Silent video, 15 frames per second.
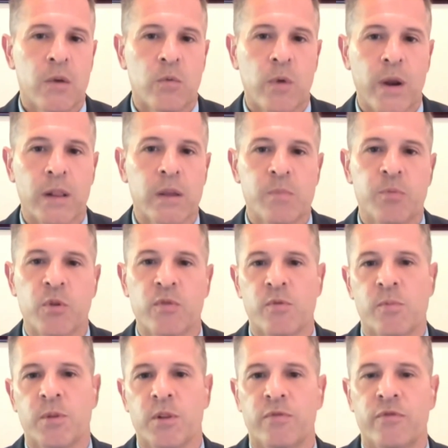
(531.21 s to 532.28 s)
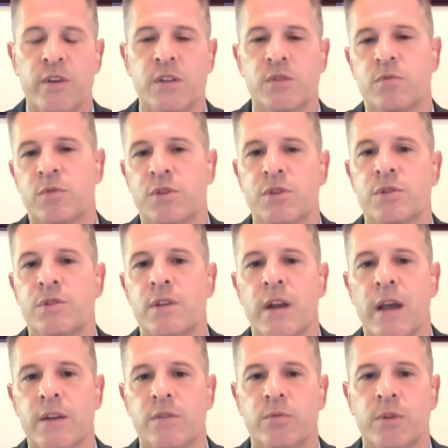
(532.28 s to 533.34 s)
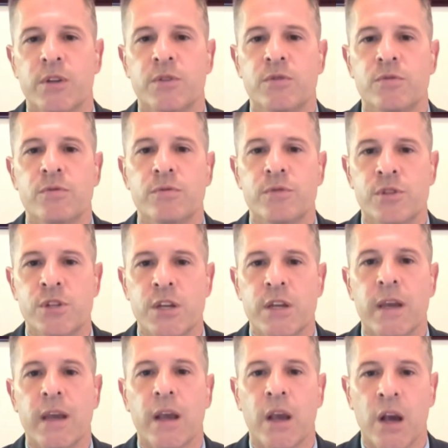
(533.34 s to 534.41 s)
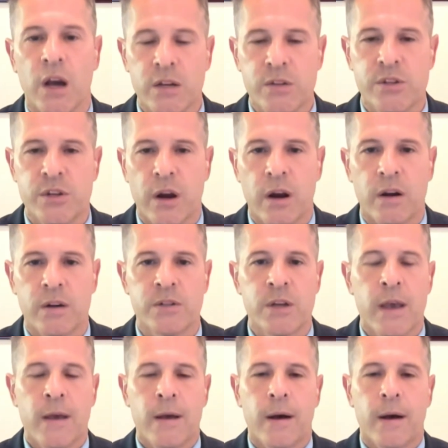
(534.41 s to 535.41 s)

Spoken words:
readily provable offense, which is the 922G gun charge.